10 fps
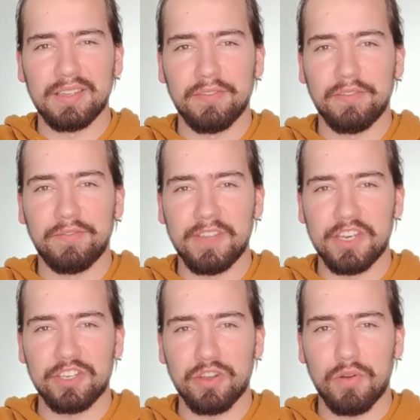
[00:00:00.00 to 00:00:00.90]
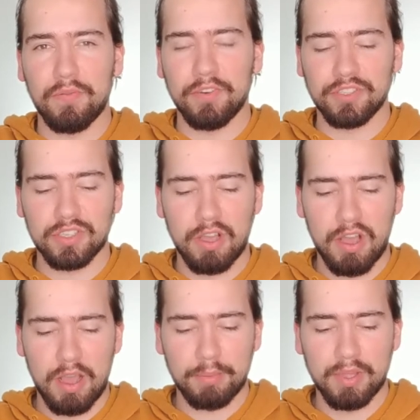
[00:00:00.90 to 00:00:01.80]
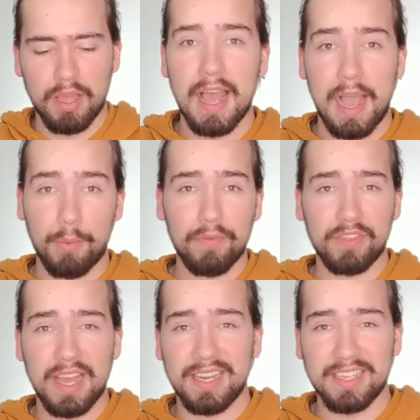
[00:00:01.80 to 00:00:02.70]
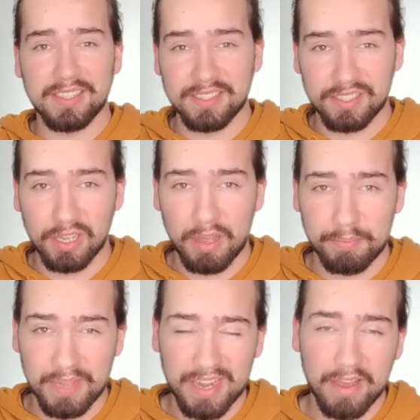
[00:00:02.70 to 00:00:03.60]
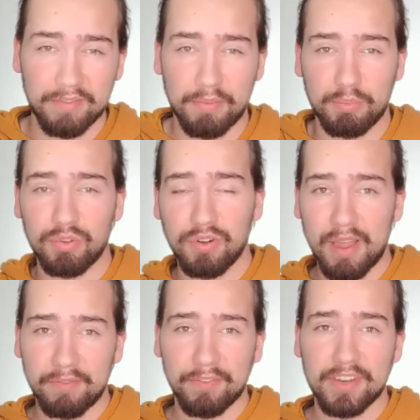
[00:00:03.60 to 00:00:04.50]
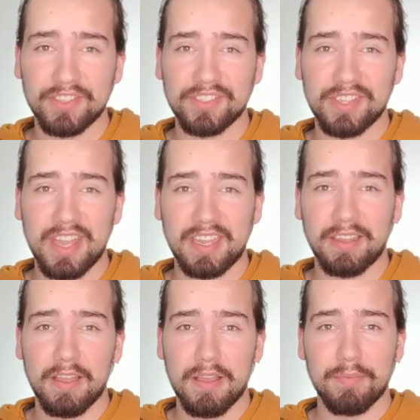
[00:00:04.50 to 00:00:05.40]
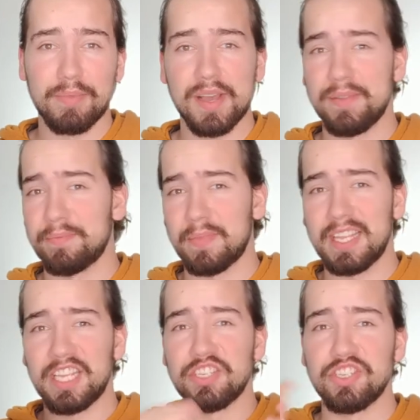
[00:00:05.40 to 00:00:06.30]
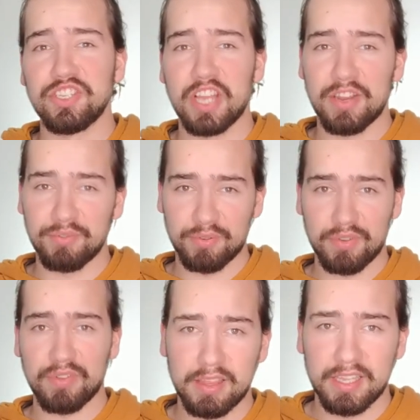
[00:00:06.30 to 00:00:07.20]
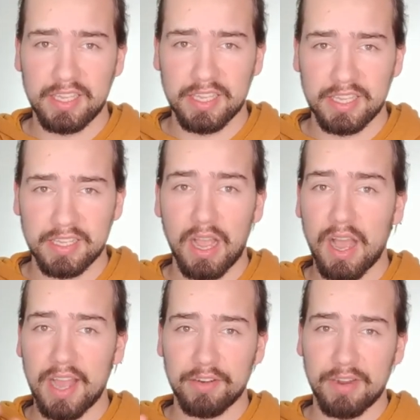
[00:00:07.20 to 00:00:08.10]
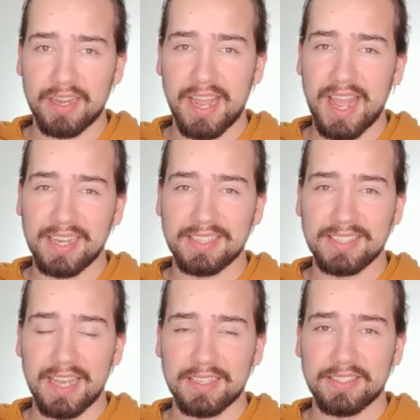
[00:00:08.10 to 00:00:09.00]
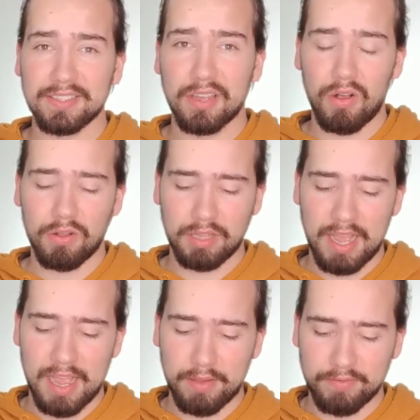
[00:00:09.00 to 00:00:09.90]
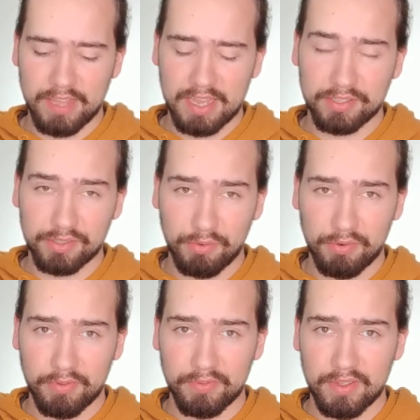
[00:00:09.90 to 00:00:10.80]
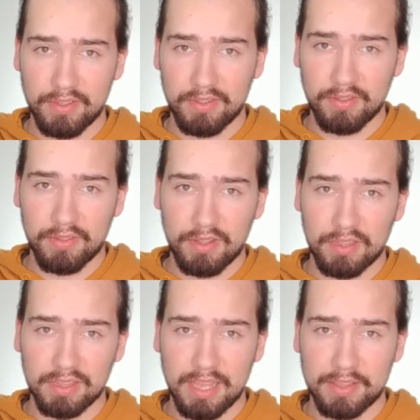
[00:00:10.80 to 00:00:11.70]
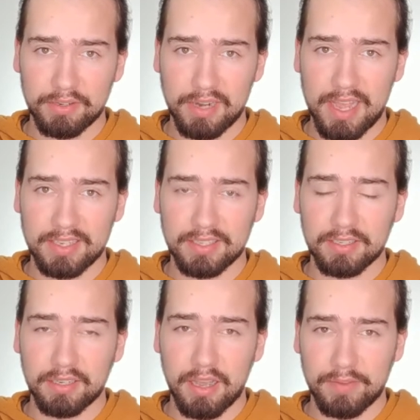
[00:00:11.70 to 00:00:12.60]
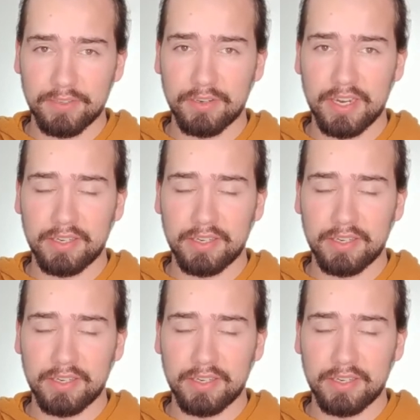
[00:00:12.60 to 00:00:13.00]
of a finish over top. However, that is a bit of a preference thing, but in general, the higher end headsets all have that sort of leatherette covering.